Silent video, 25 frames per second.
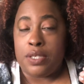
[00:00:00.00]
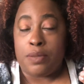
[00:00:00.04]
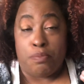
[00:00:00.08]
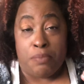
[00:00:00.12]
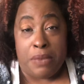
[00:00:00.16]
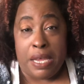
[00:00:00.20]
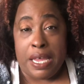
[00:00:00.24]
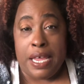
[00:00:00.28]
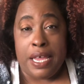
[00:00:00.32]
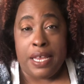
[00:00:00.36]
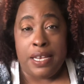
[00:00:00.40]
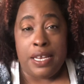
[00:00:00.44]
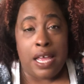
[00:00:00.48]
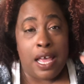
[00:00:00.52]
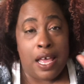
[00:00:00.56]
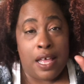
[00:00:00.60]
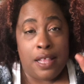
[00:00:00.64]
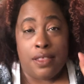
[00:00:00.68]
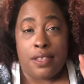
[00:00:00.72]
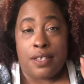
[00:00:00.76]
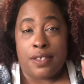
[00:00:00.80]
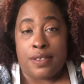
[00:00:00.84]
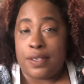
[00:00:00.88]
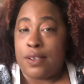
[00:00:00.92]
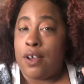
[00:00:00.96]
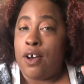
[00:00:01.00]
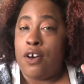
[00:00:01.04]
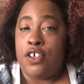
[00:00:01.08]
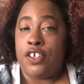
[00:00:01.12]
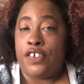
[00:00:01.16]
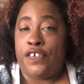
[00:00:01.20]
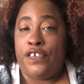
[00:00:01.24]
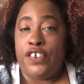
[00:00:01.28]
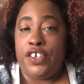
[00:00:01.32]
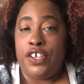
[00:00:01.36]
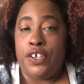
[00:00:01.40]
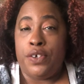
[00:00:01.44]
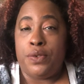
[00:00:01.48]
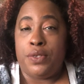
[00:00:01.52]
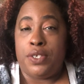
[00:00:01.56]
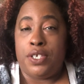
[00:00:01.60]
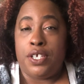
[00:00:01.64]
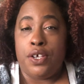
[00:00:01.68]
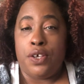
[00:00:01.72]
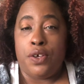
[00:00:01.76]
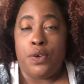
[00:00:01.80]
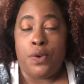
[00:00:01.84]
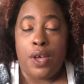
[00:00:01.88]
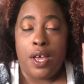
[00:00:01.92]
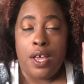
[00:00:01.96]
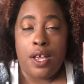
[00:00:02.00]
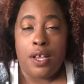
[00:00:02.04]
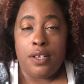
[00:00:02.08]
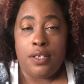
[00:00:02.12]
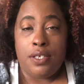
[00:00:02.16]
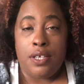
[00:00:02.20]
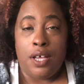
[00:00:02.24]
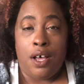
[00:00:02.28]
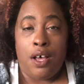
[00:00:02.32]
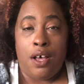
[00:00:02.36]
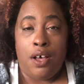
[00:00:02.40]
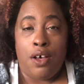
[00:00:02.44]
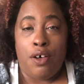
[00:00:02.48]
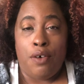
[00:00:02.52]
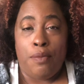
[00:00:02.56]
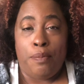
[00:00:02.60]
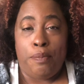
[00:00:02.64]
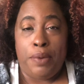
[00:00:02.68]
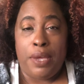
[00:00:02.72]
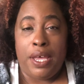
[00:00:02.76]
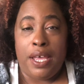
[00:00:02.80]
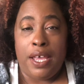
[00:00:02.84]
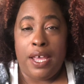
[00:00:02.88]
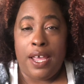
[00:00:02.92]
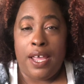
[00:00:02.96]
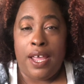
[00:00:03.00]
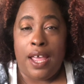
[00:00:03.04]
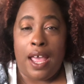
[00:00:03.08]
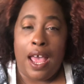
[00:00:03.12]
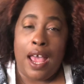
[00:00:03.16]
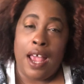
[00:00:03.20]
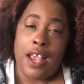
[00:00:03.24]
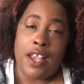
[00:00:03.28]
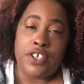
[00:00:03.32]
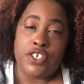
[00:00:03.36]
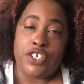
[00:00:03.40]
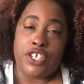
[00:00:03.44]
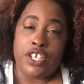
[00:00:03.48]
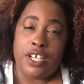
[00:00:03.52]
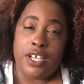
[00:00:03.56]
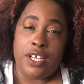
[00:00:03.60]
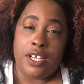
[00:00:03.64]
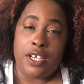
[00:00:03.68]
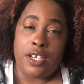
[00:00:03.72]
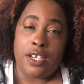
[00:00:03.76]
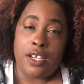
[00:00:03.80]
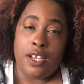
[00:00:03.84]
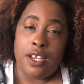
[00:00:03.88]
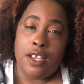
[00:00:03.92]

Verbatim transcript: Men, this goes for you too. Don't be ashy.